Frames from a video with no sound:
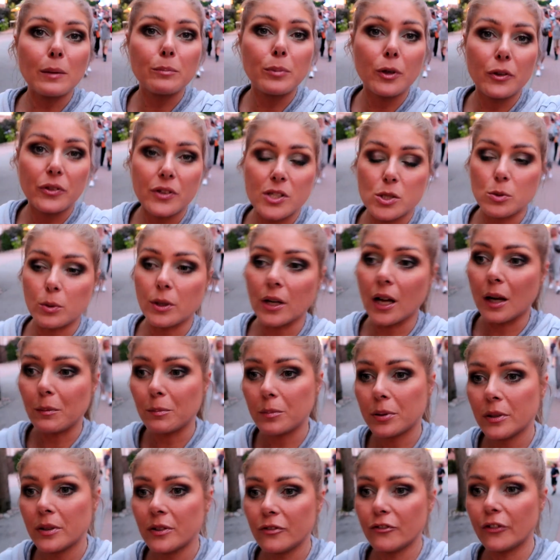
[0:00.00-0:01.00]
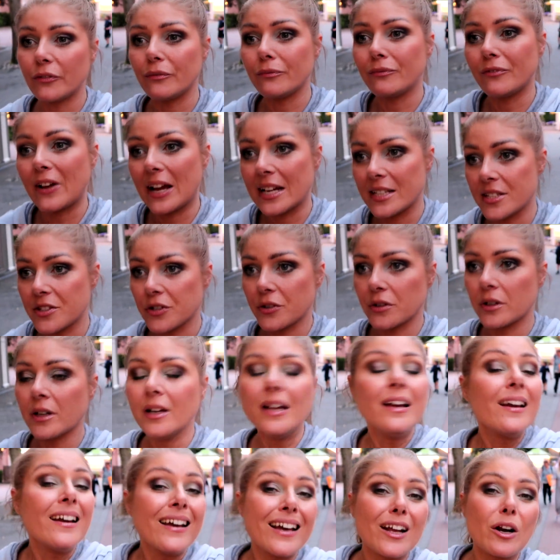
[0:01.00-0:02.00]
I'll put this one up faster.
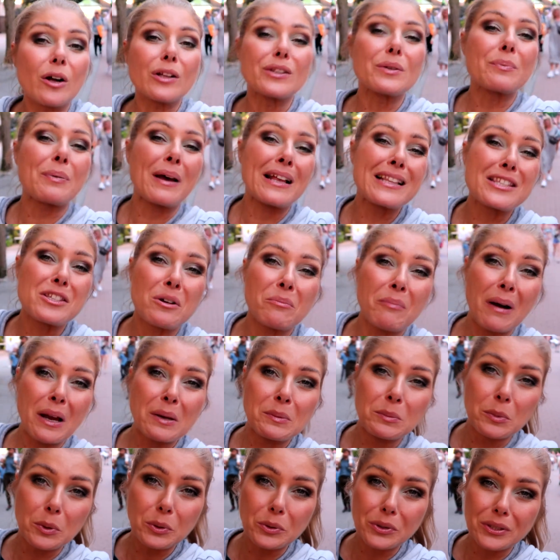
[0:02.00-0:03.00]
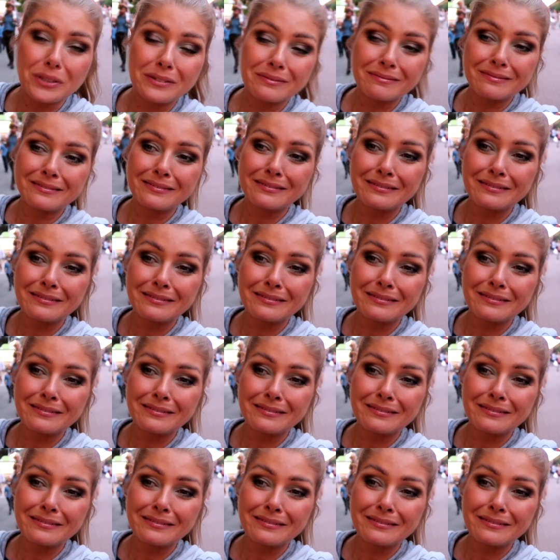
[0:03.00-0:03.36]
It all depends on my mood.